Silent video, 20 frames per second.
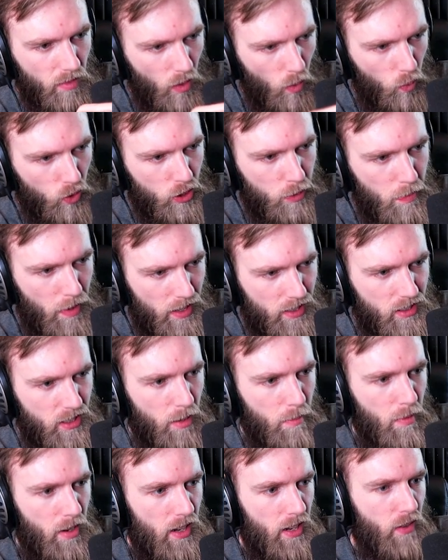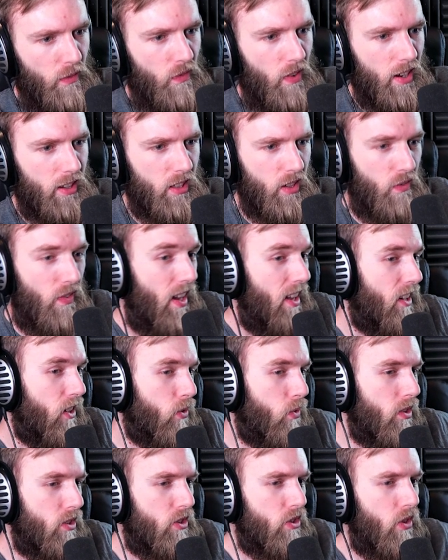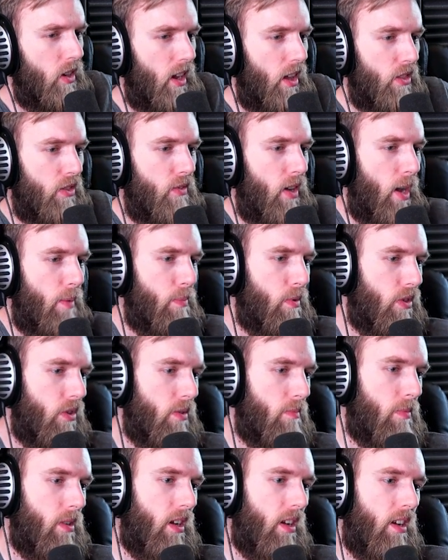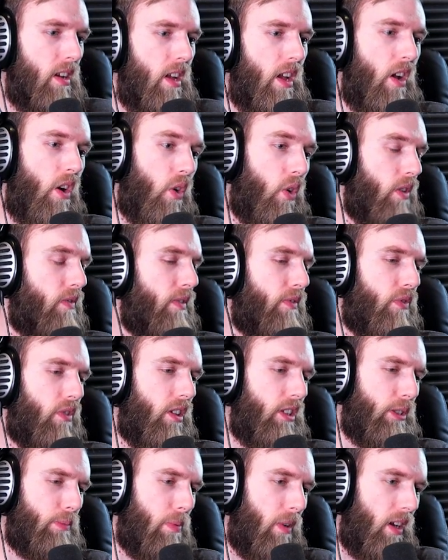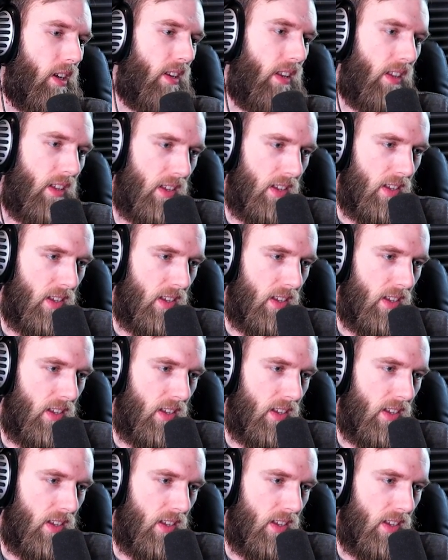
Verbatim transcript: which makes them ineffective and increases your health of hypothermia or even frostbite.